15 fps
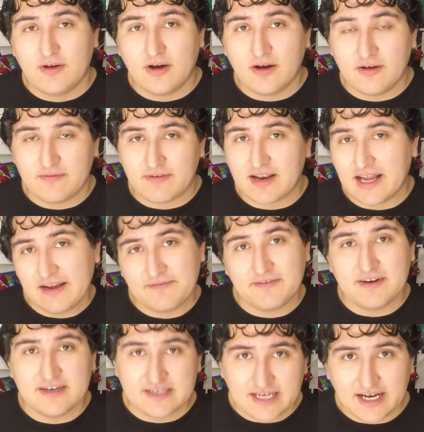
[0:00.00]
of life
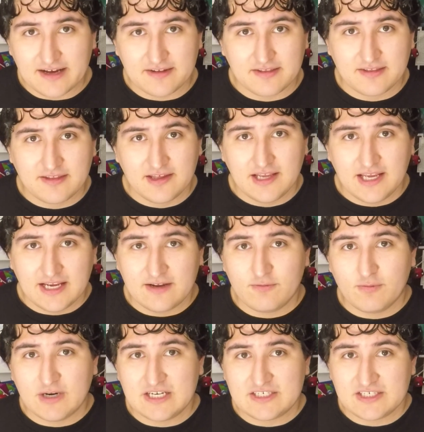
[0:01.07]
and death in
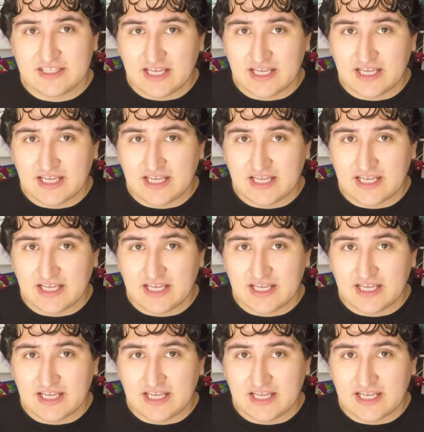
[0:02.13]
which